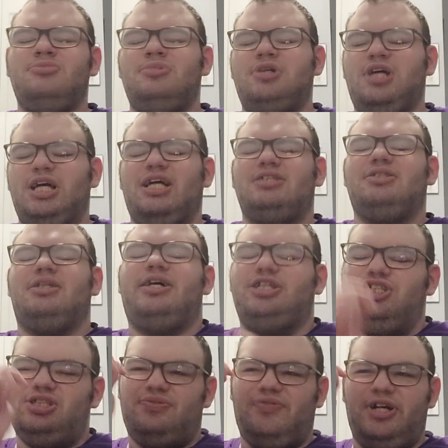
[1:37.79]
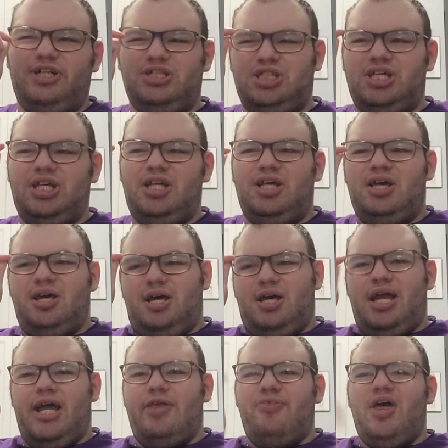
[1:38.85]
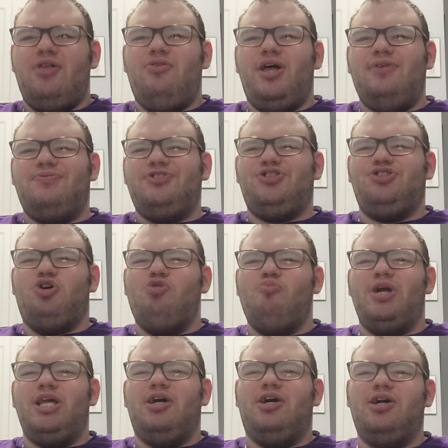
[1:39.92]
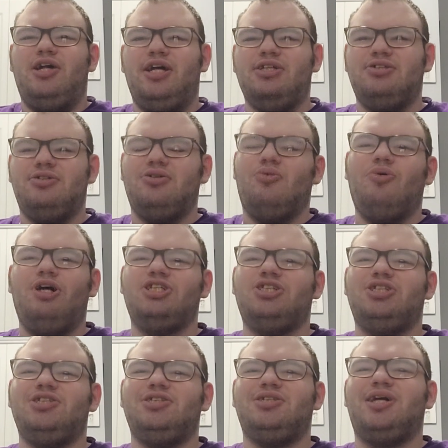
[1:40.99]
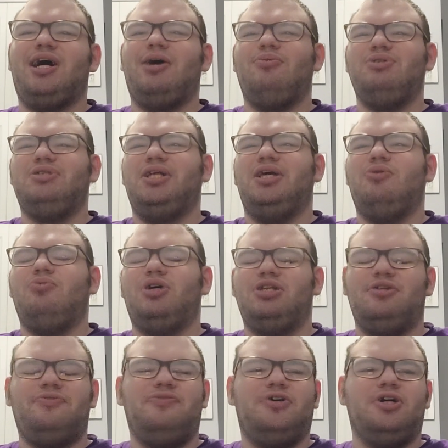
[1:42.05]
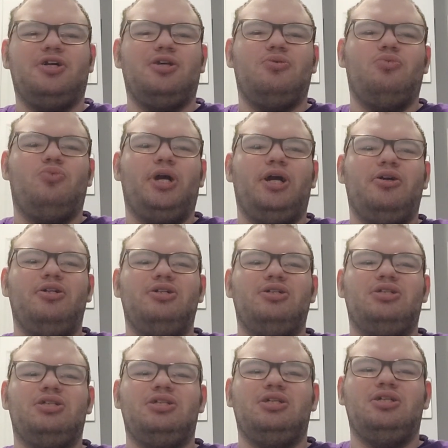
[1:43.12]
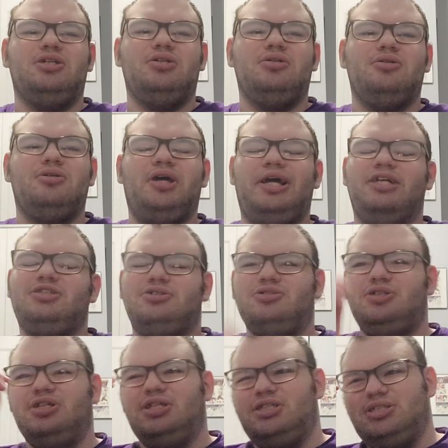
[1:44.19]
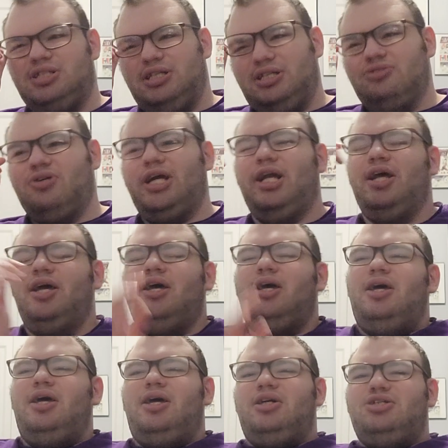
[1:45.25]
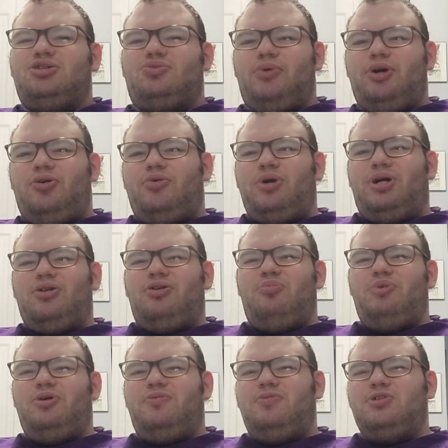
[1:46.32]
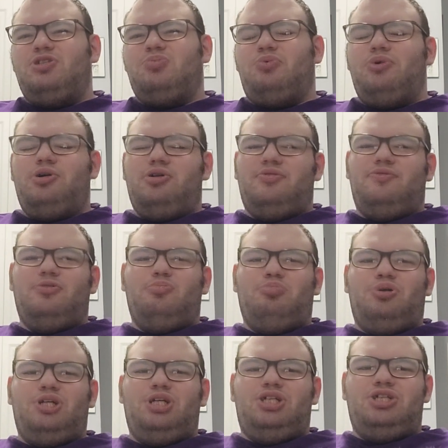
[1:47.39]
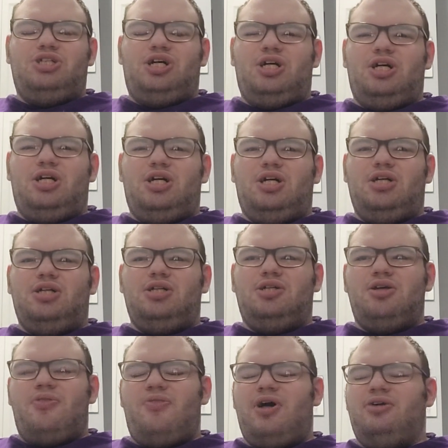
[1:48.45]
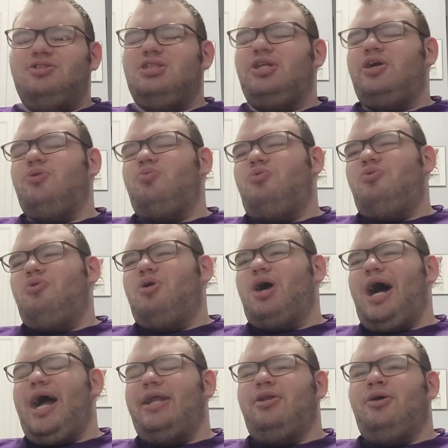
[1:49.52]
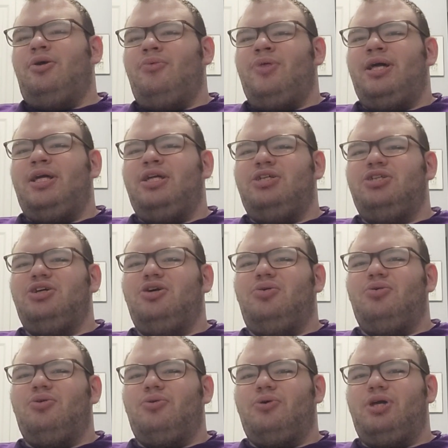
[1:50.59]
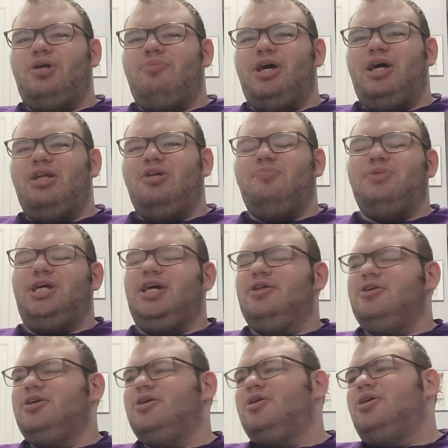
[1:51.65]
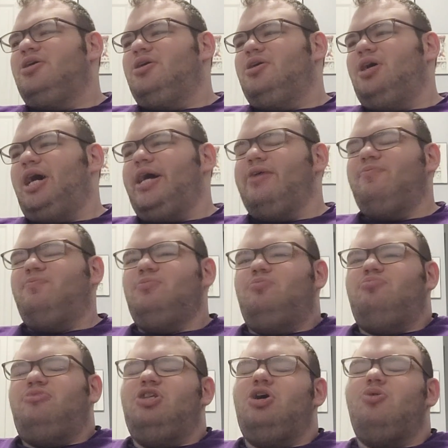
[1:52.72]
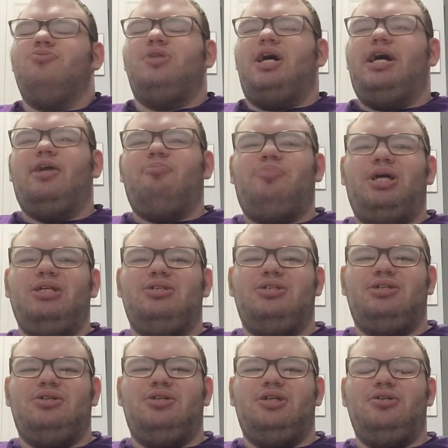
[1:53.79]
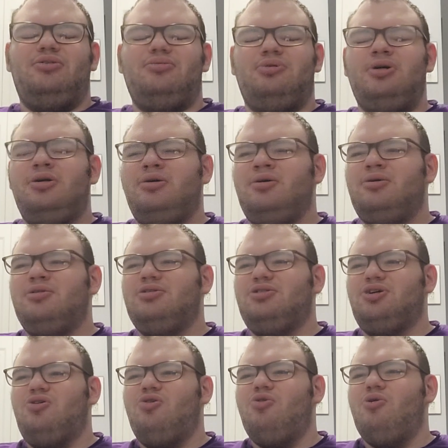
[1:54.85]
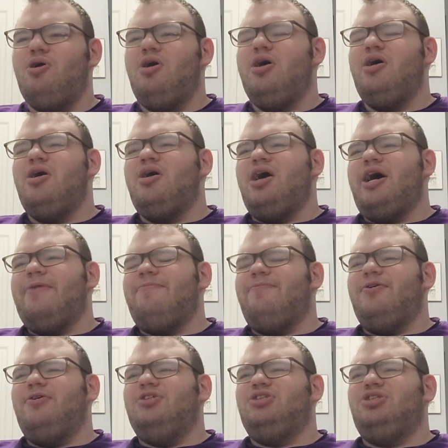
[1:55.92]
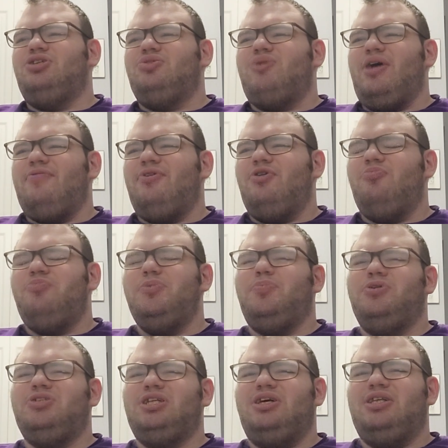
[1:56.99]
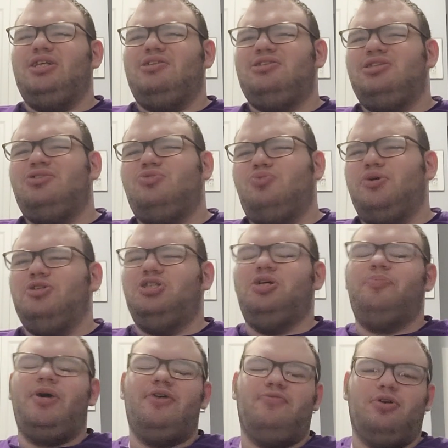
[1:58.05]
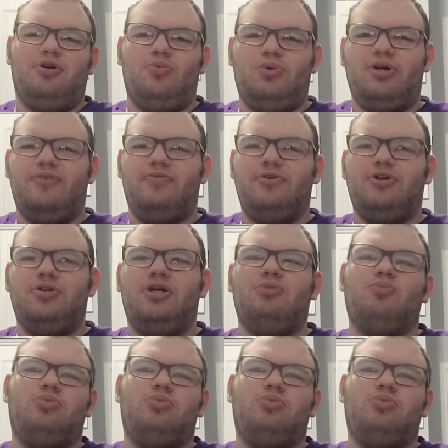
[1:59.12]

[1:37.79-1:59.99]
like I said, I just finished it, and they left so many unanswered questions that I was like, what the fuck? Like, where's the answer to these things, right? So, real quick, a little bit of a spoiler for Bleach, A Thousand Year War. I know that Ichigo and Orihime end up together. I've known that, basically. So, at first, I've heard people say, like, that's, like, the worst ship ever, or whatever. Like,